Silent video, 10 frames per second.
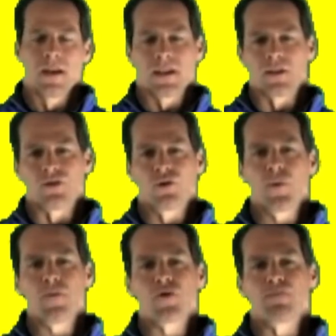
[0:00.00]

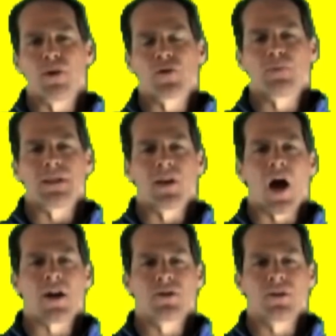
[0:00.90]
Consumers must be
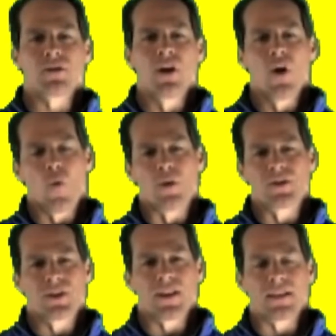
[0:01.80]
cautious when
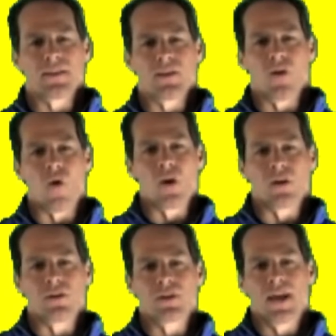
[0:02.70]
selecting
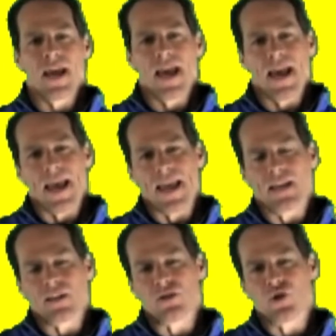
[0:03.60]
oils
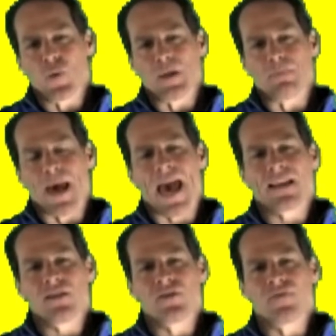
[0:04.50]
and consuming
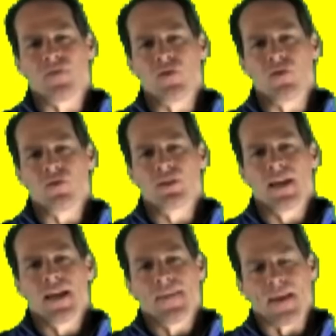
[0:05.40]
packaged foods
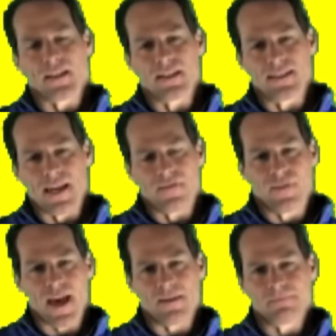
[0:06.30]
that contain
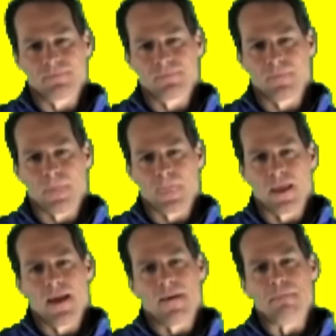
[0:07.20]
fat.
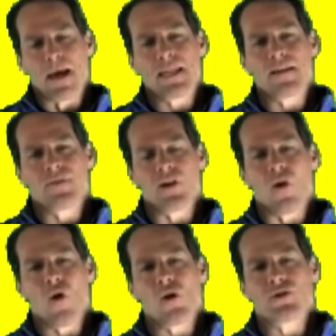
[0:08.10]
Many of the
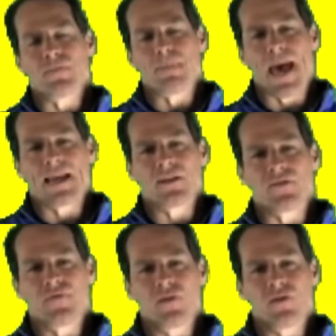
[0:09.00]
oils in
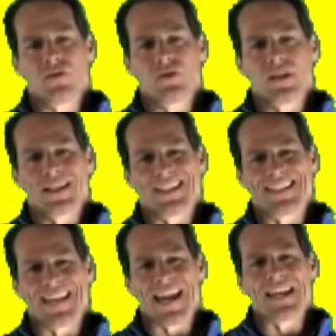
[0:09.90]
packaged foods
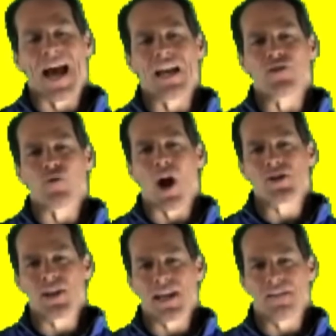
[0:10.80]
contain
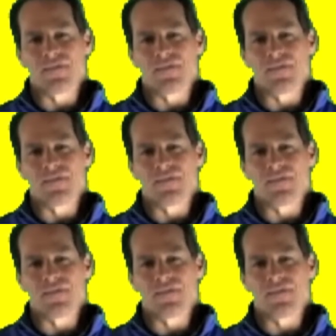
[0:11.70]
hydrogenated